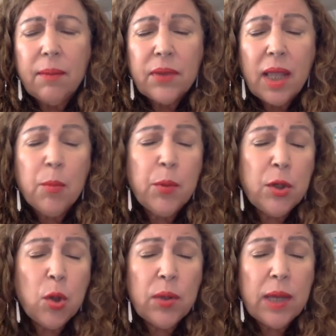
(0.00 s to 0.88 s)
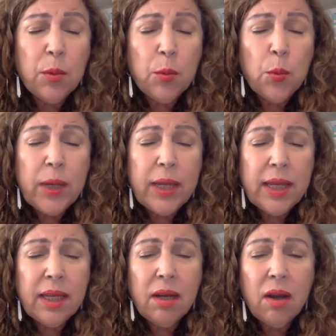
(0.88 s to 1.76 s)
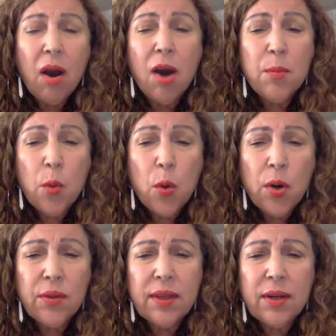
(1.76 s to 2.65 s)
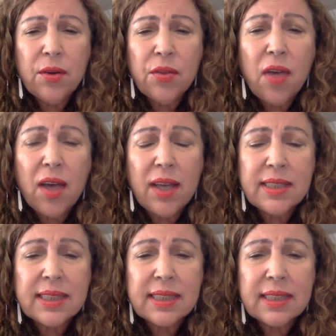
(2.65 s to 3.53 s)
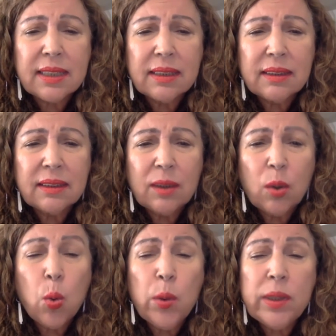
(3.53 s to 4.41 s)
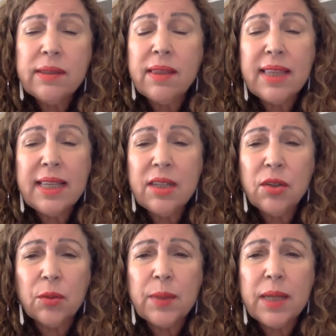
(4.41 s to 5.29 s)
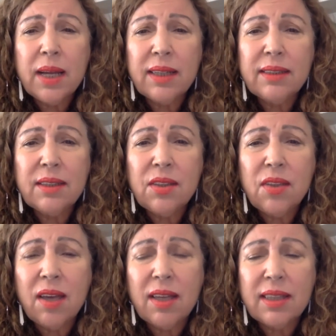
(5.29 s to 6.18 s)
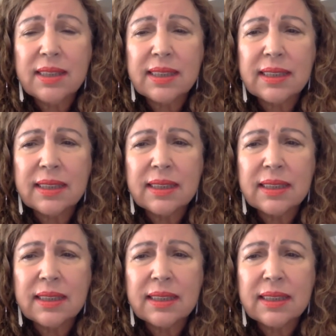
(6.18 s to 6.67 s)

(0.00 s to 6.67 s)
and we know that we are more than our thoughts. Who is the thinker behind the thoughts?